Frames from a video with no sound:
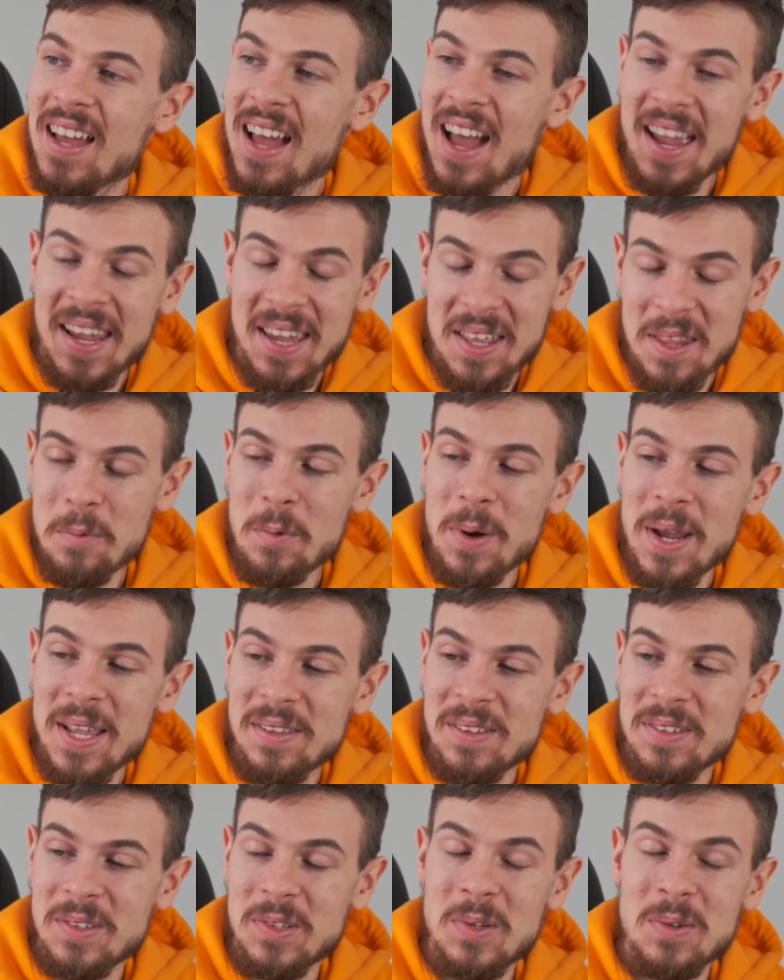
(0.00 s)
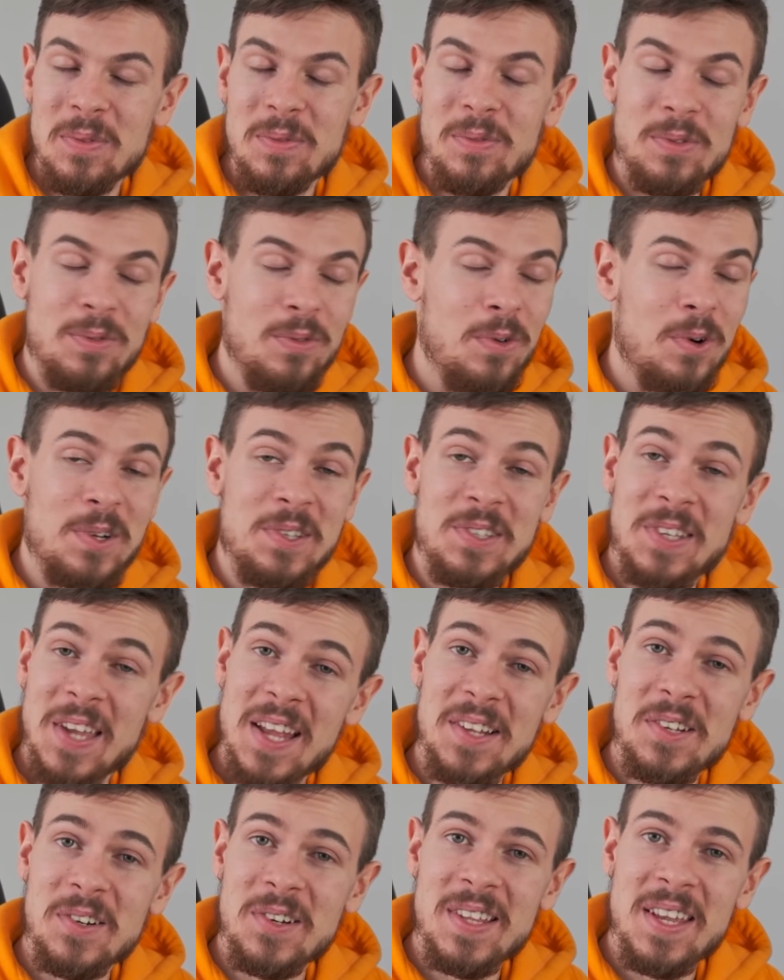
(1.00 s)
I cannot wait for
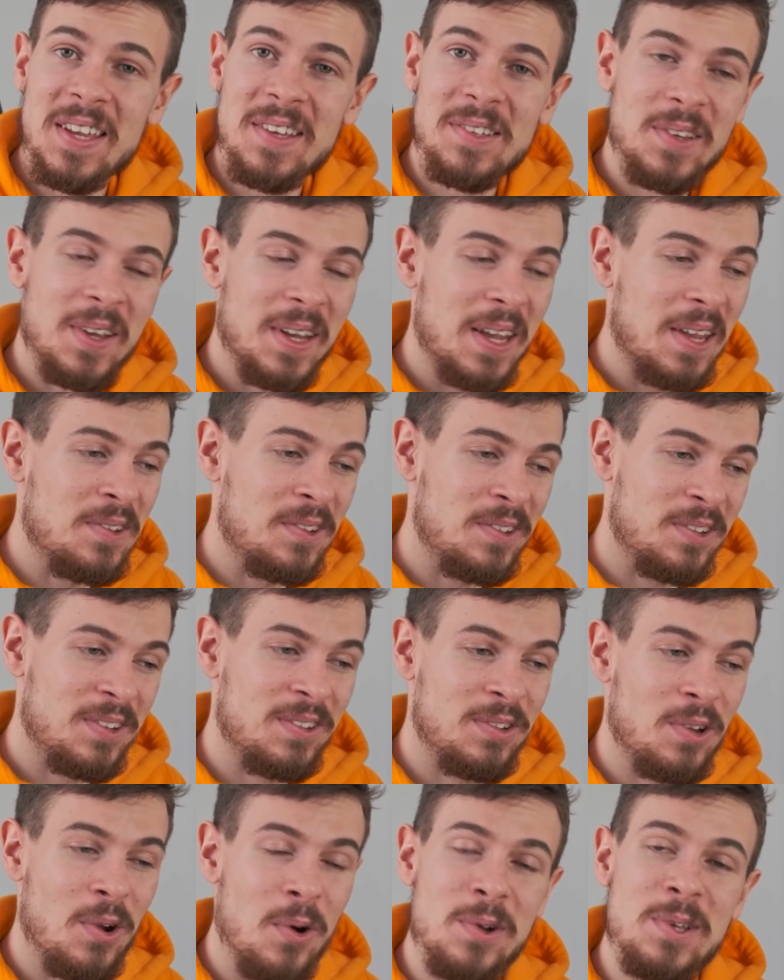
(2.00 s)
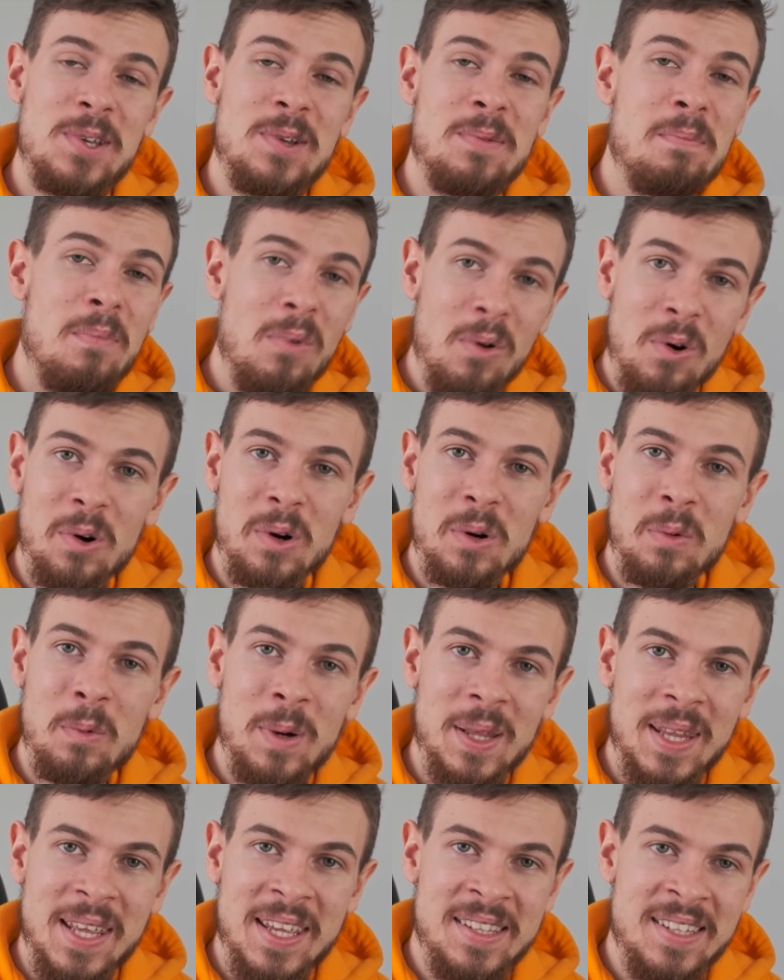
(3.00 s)
Saturday so I can show you more
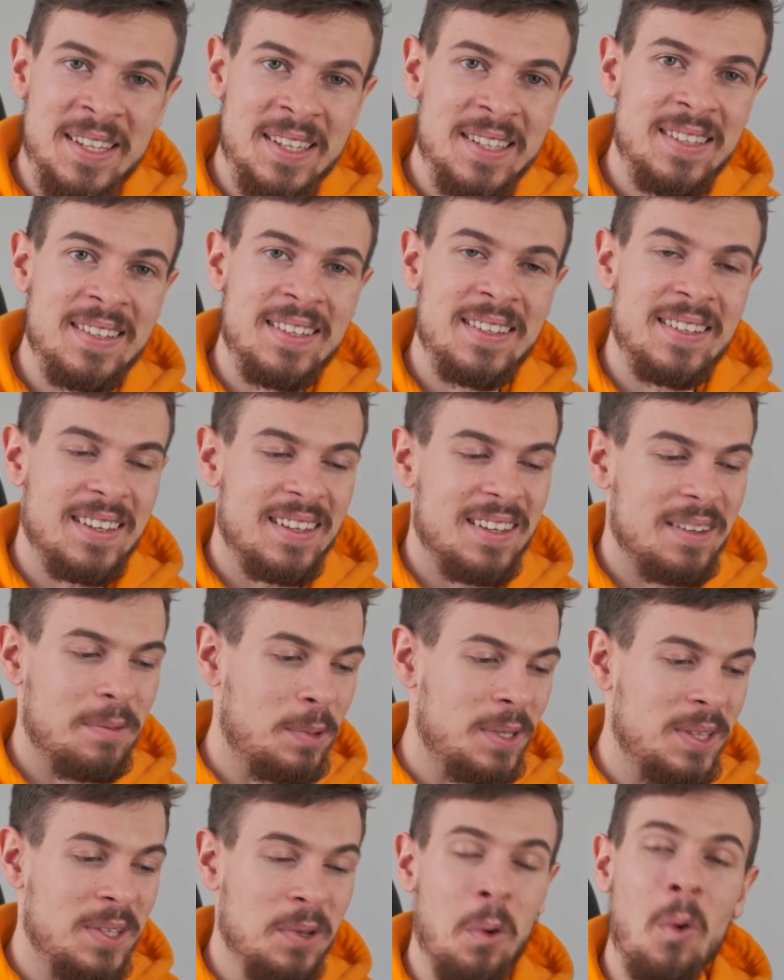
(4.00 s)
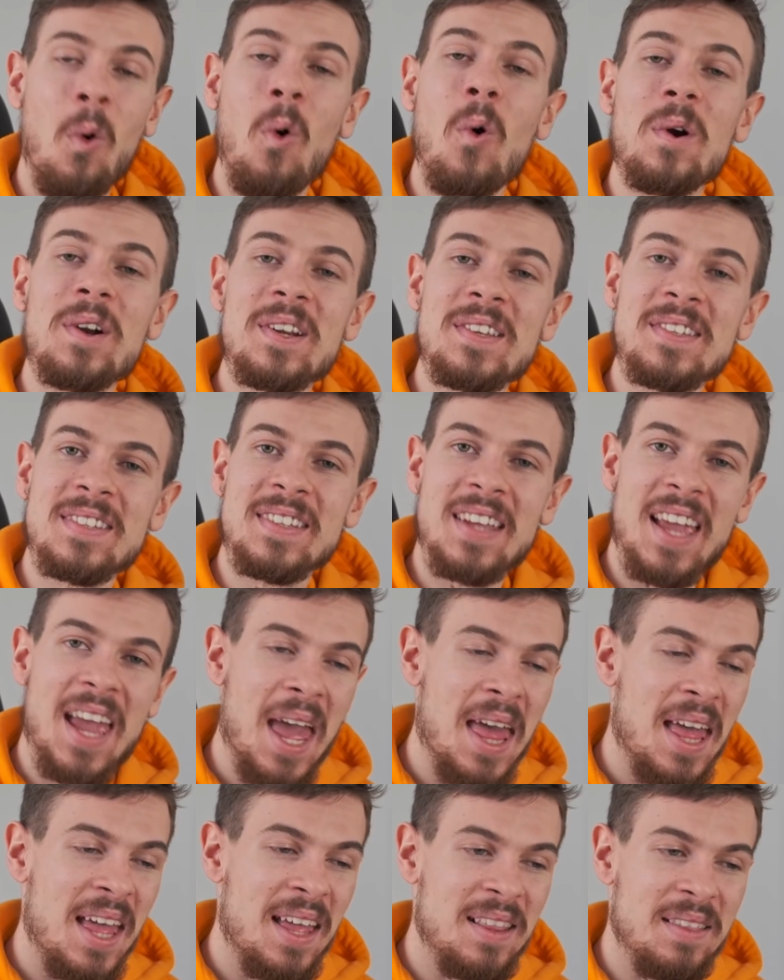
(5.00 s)
what I did with the course
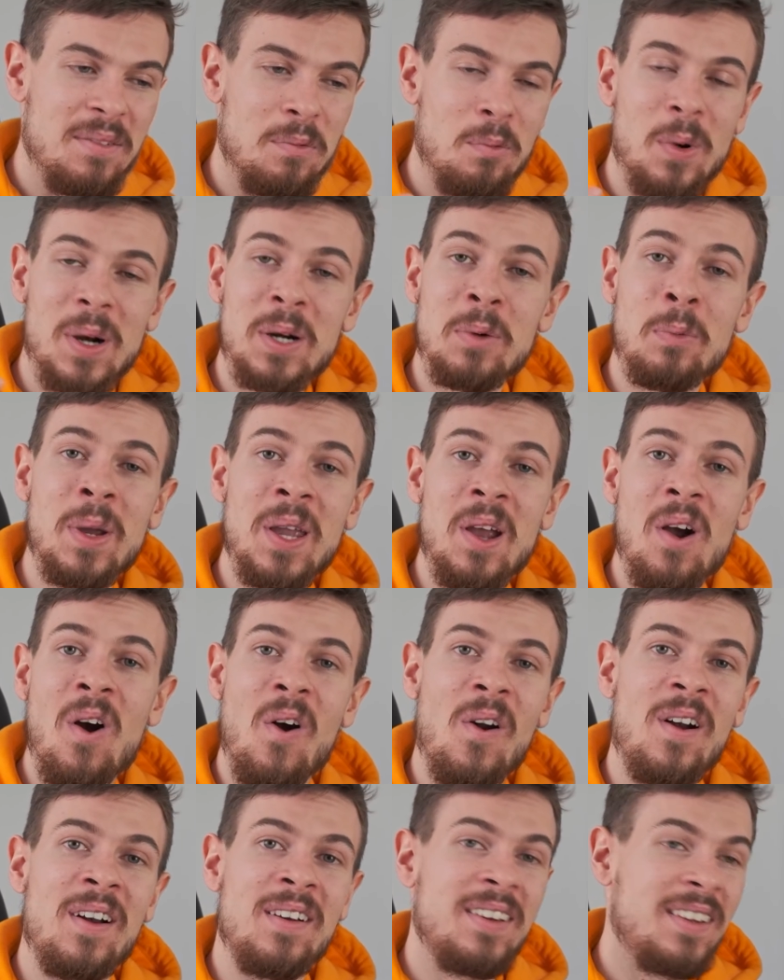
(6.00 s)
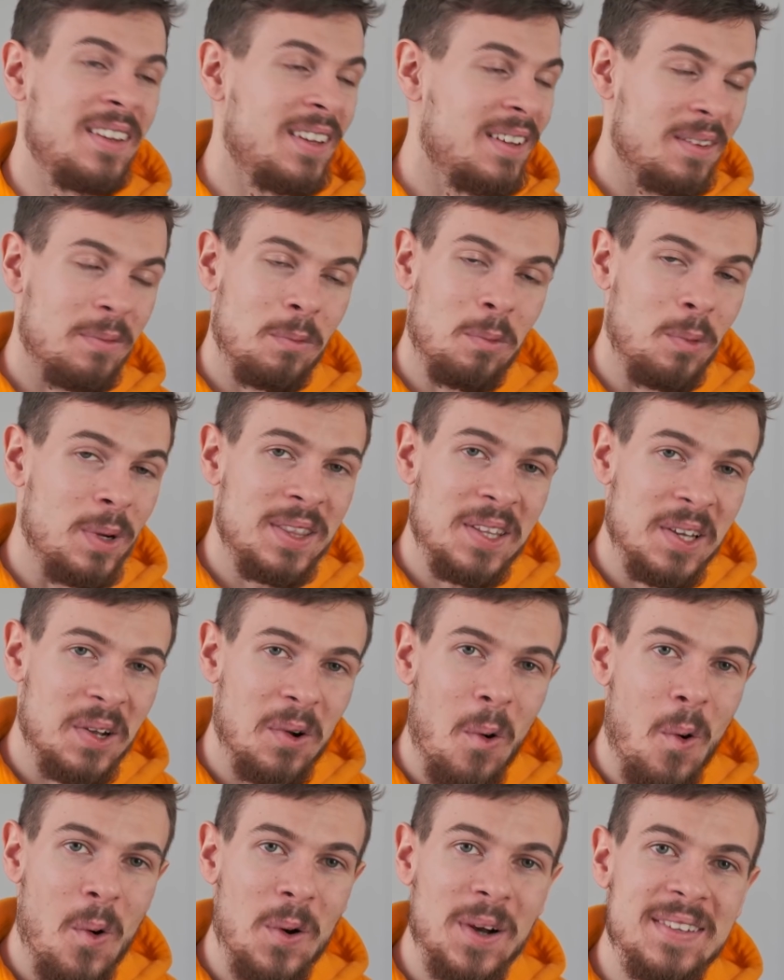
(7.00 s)
and where we are with the
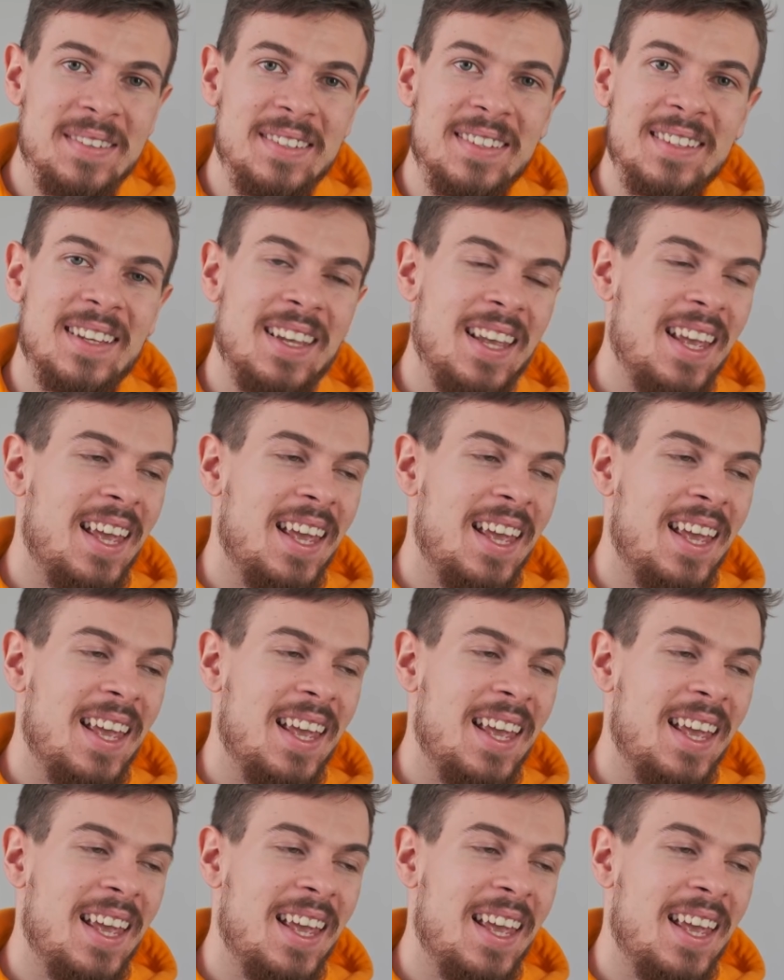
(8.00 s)
course,